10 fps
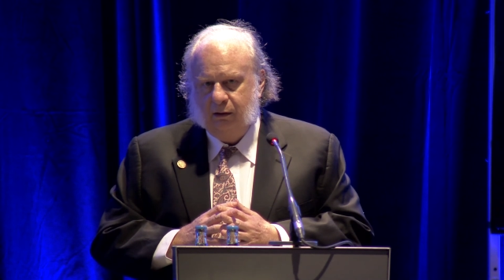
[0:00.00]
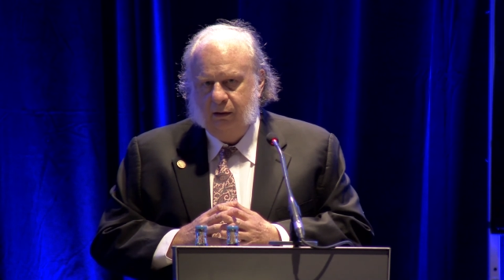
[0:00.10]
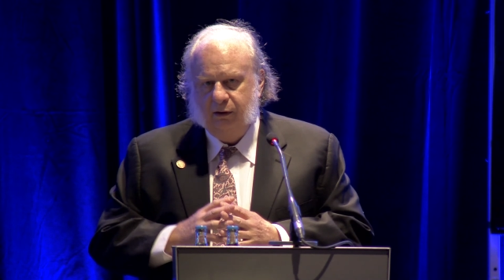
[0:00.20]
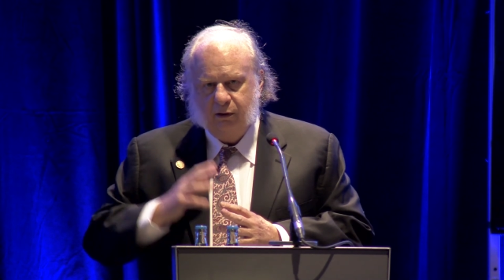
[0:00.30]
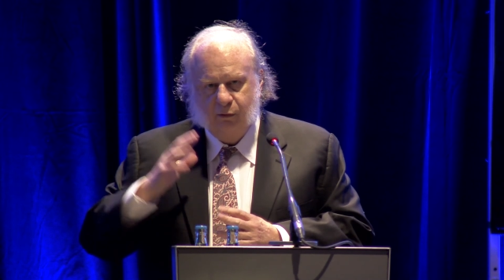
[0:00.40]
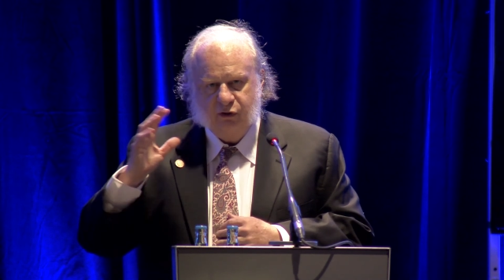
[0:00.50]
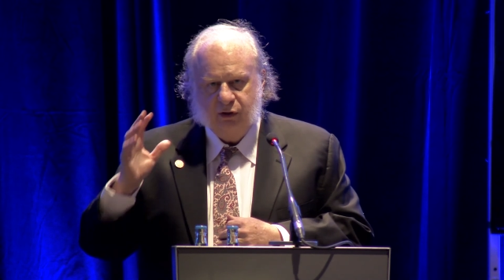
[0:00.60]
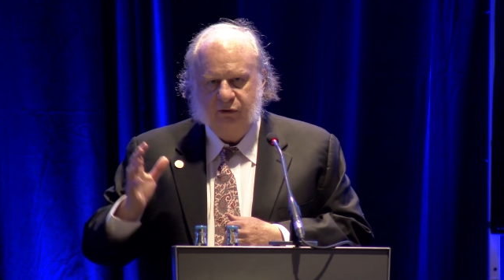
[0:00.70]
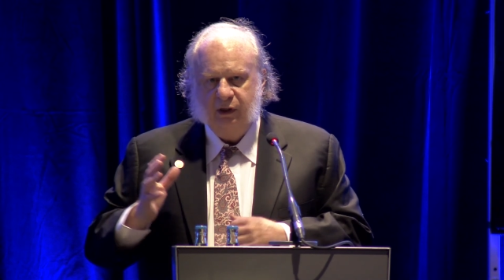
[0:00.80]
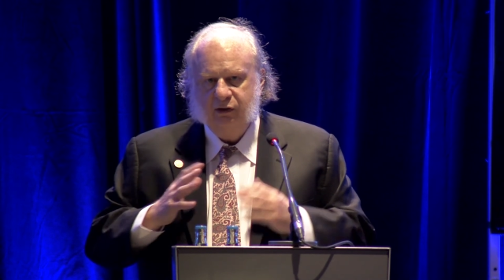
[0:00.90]

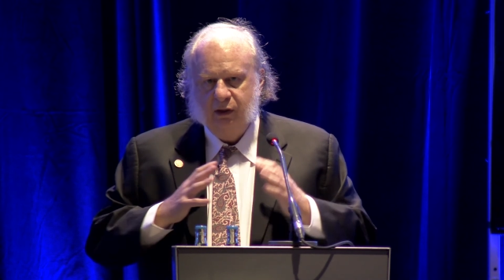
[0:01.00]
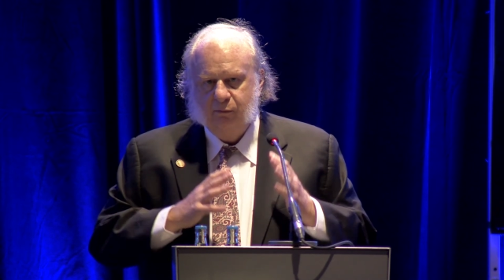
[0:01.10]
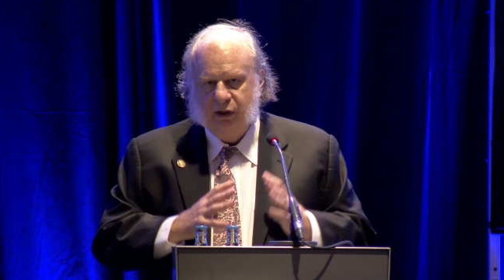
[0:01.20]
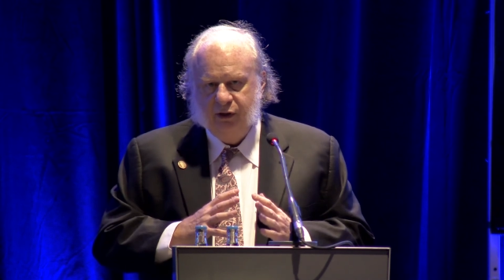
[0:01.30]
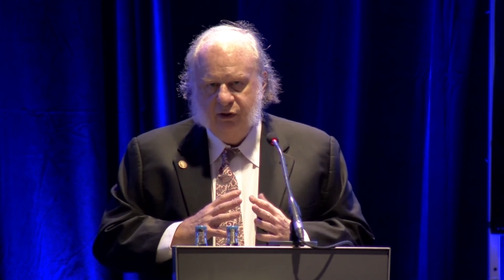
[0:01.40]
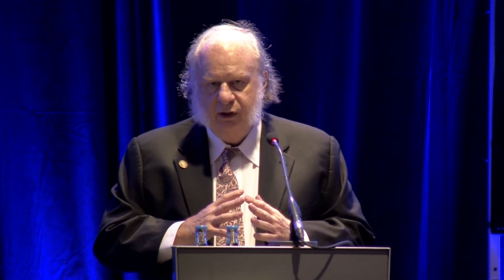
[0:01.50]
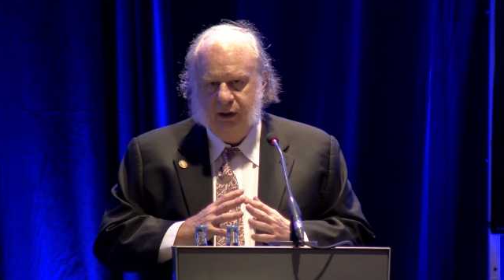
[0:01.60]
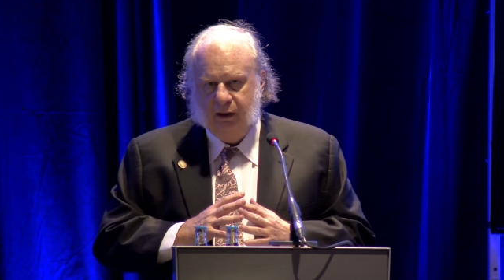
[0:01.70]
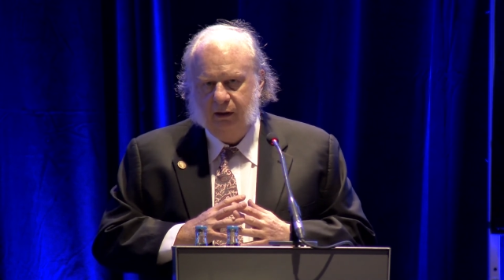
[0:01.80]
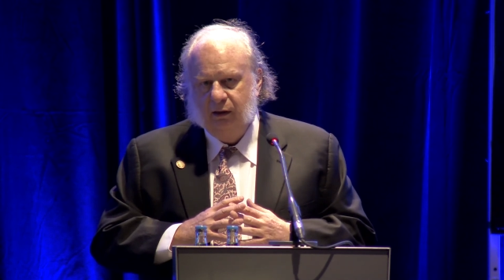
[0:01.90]
commercialization and
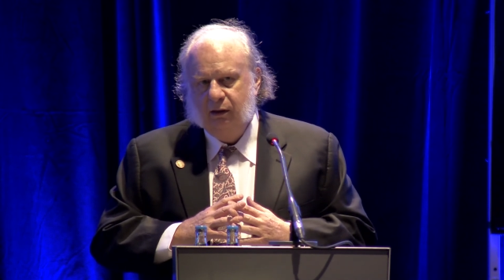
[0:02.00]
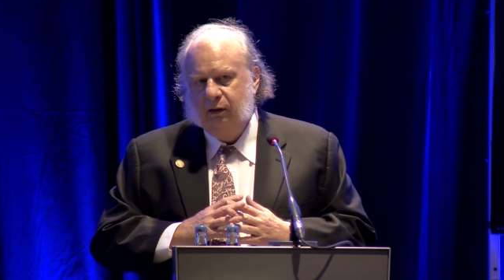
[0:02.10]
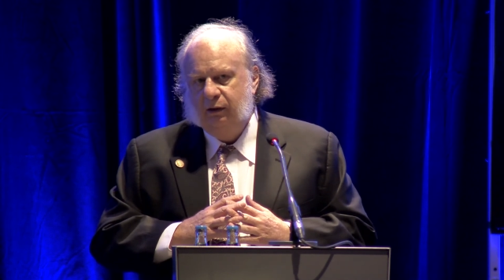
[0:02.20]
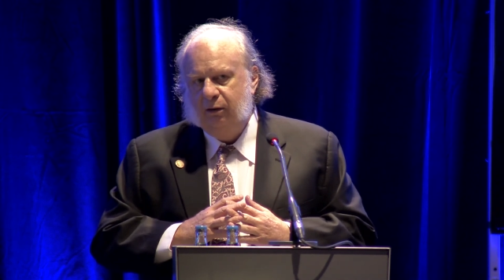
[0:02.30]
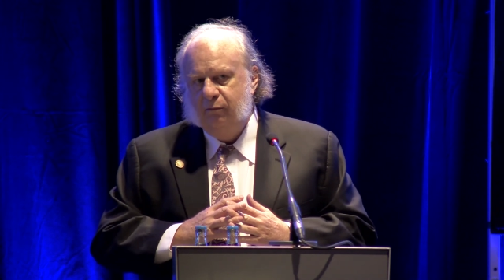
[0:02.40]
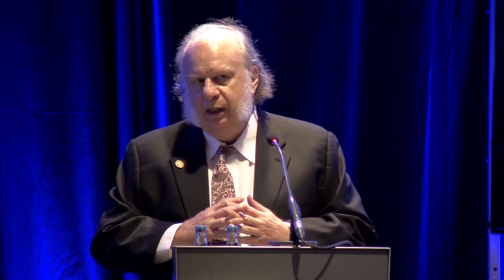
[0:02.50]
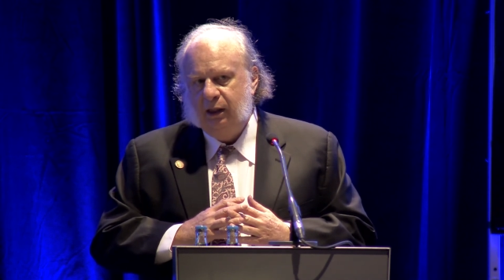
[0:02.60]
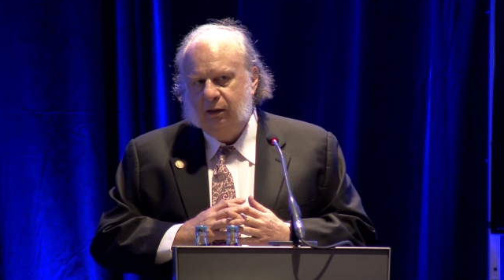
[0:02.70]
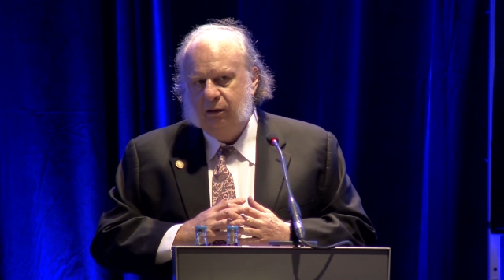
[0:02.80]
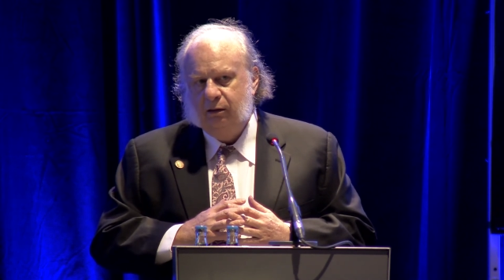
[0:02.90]
partitioning that
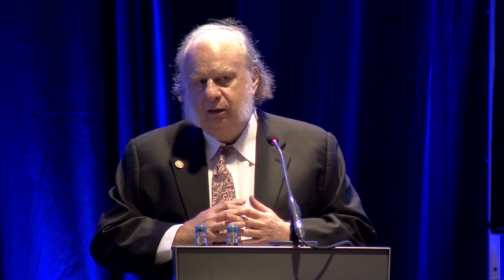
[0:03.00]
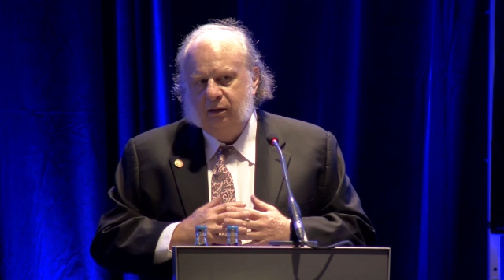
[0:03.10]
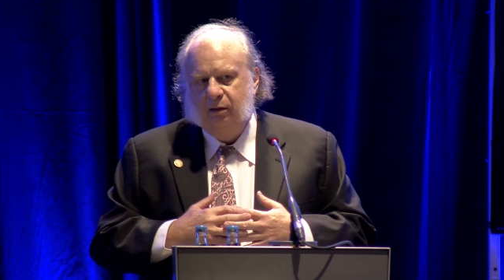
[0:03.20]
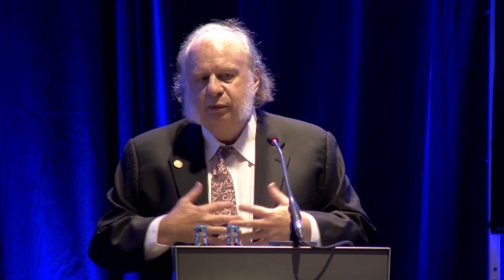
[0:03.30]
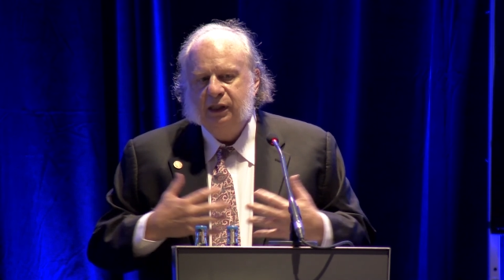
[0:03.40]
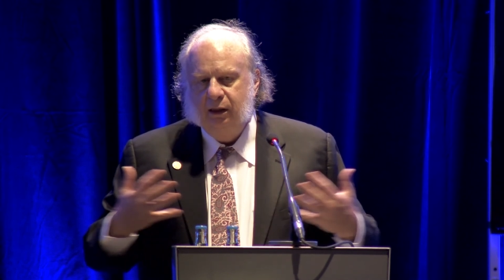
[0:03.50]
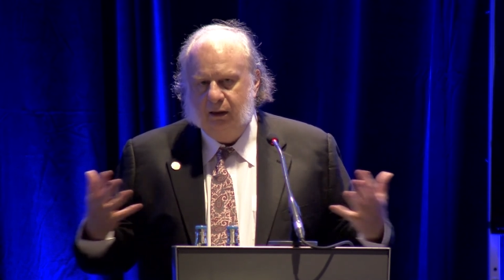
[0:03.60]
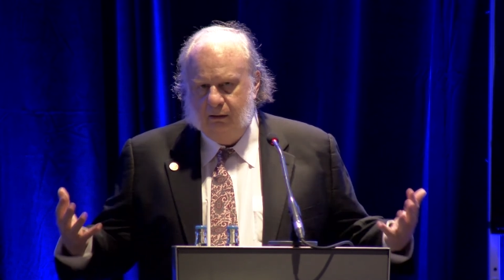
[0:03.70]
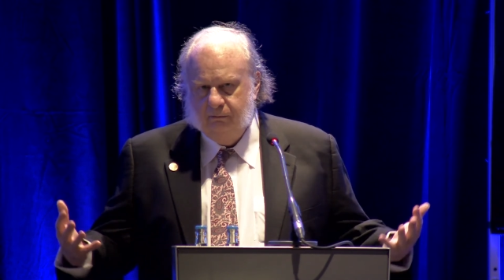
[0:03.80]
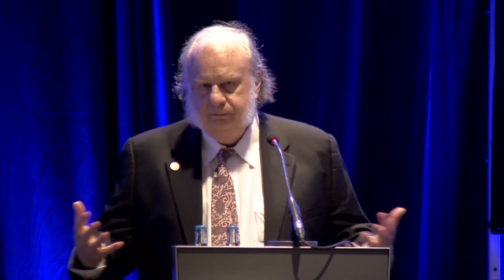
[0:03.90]

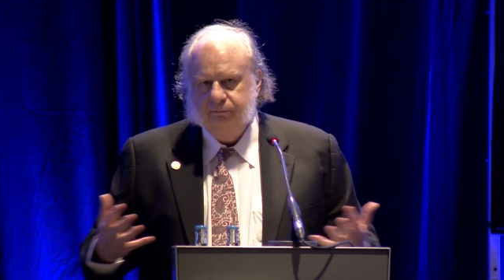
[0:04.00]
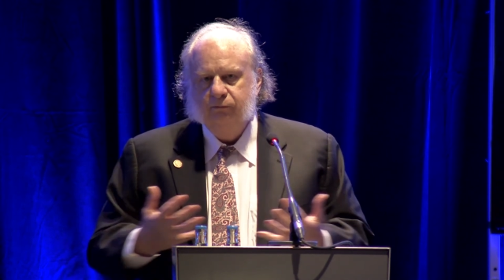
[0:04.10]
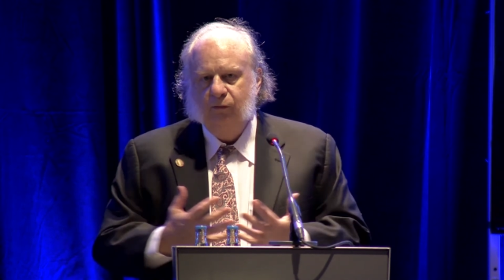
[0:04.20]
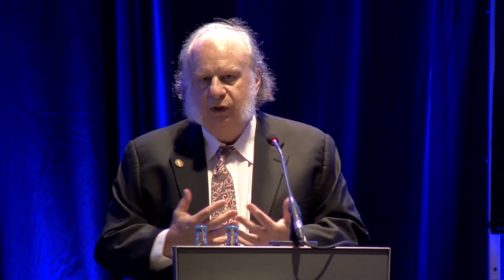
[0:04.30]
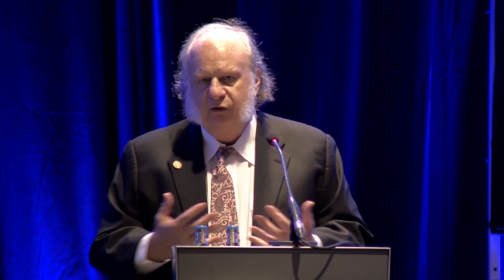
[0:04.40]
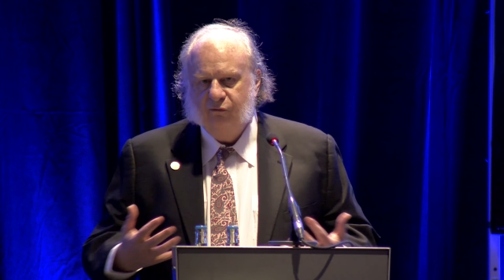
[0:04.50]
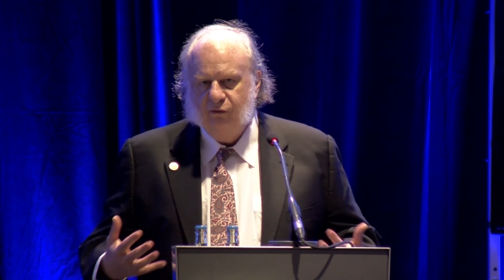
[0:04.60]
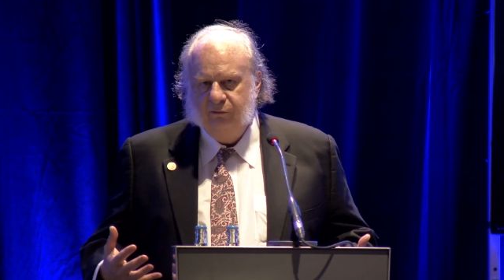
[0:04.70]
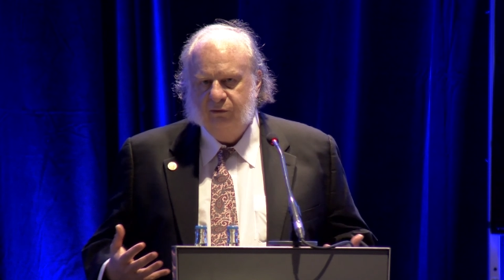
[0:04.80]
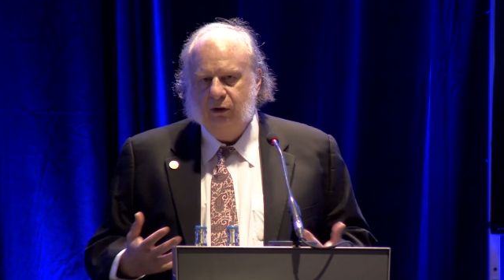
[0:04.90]
impeded this
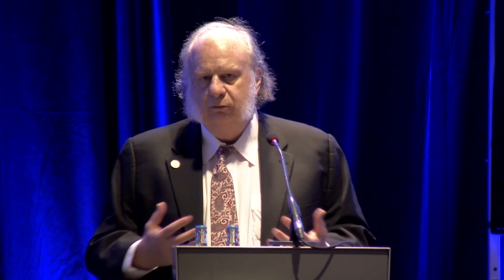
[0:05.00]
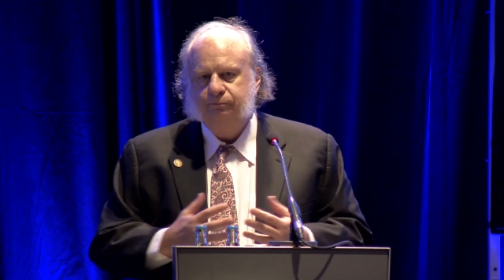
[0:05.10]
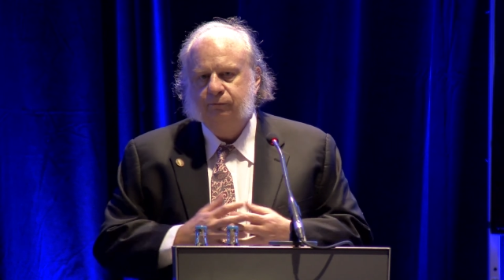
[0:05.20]
free flow.